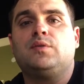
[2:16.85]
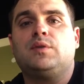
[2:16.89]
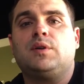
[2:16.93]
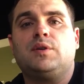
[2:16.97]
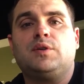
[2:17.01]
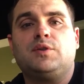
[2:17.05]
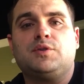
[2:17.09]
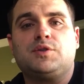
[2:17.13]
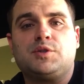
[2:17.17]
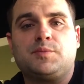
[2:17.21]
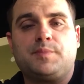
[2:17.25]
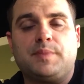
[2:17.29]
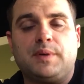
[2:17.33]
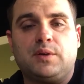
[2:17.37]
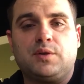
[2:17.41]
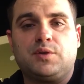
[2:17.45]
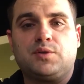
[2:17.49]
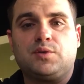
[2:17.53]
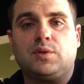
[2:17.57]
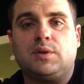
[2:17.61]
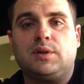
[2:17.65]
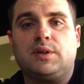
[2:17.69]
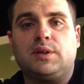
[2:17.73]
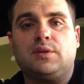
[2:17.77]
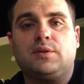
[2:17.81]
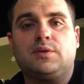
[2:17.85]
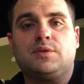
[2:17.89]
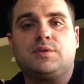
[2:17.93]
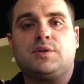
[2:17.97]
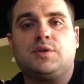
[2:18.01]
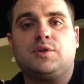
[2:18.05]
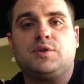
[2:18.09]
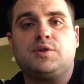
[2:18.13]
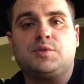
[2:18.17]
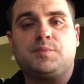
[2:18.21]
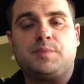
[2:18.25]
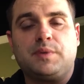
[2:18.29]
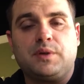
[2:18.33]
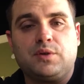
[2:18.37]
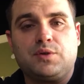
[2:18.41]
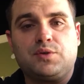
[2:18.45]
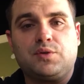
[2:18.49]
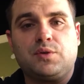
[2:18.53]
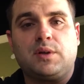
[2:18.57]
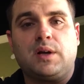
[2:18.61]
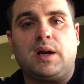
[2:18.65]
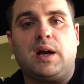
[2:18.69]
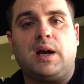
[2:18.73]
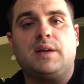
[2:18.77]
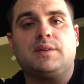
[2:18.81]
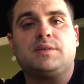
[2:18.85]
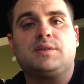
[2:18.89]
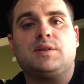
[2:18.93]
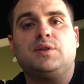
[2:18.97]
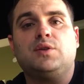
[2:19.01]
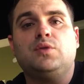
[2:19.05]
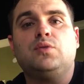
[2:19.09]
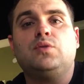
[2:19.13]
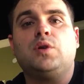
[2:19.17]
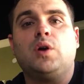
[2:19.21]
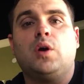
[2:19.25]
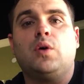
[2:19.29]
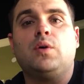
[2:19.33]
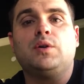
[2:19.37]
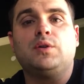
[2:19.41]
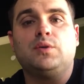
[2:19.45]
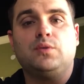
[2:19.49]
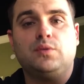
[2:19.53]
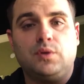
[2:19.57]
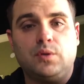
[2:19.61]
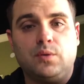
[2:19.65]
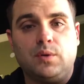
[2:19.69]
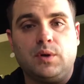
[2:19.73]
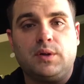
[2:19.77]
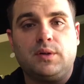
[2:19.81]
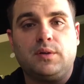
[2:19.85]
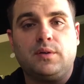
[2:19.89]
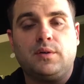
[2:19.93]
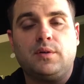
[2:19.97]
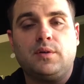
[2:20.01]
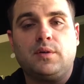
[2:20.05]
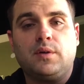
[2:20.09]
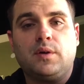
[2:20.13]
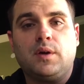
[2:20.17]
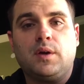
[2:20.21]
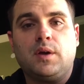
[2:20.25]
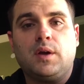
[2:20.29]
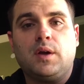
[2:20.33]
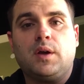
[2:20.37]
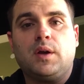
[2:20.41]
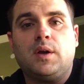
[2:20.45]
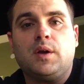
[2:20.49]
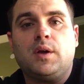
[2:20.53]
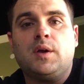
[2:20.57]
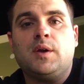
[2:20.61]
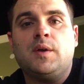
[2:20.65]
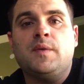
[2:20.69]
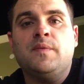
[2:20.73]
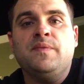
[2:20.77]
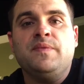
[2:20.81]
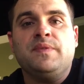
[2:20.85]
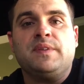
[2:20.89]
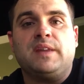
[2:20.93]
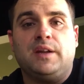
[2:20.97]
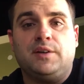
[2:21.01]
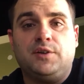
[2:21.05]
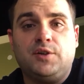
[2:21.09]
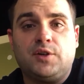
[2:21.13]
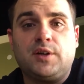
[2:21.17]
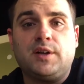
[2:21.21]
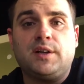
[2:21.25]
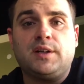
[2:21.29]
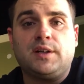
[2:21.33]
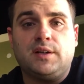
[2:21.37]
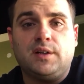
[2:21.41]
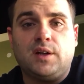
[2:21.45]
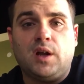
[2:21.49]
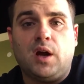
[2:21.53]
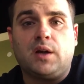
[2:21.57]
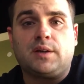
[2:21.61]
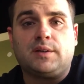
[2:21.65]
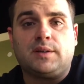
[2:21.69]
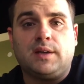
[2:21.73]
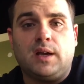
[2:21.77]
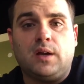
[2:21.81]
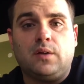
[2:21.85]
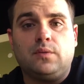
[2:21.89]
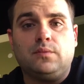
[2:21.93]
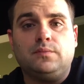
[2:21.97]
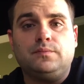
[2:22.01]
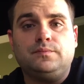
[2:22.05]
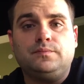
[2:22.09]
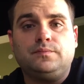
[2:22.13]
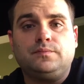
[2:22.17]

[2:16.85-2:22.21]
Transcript: that are your spiritual leaders, they're your spiritual guides, and you go and you do it. And you're going to get knocked down.